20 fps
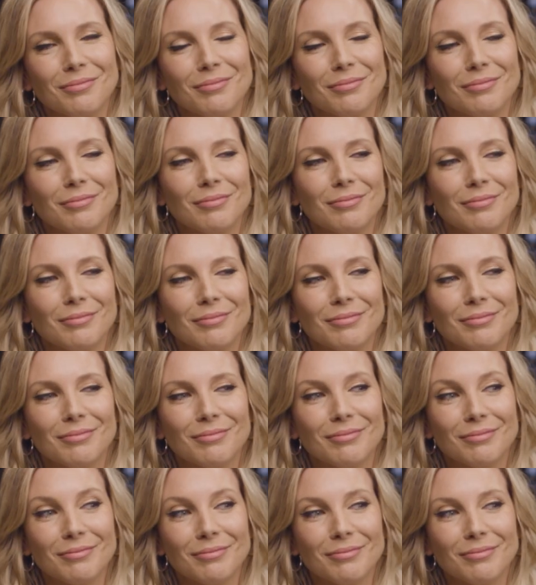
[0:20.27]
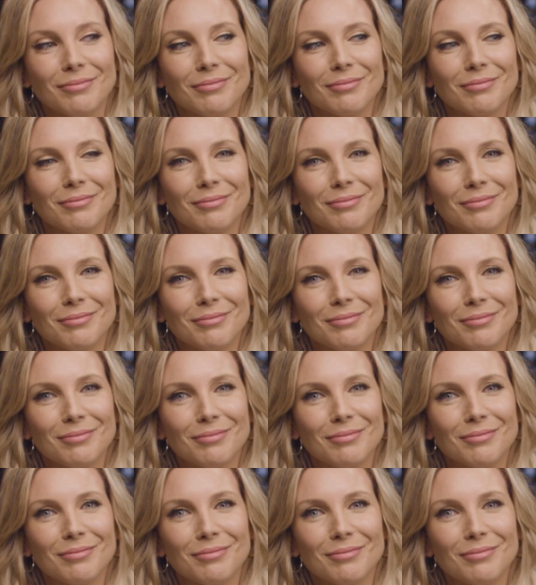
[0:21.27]

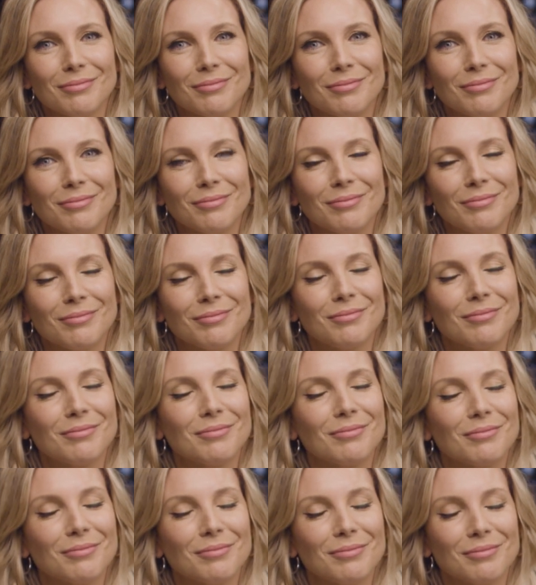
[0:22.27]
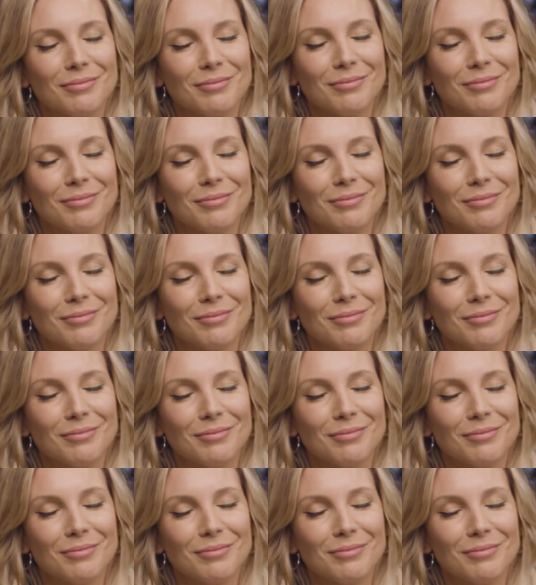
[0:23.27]
(silent)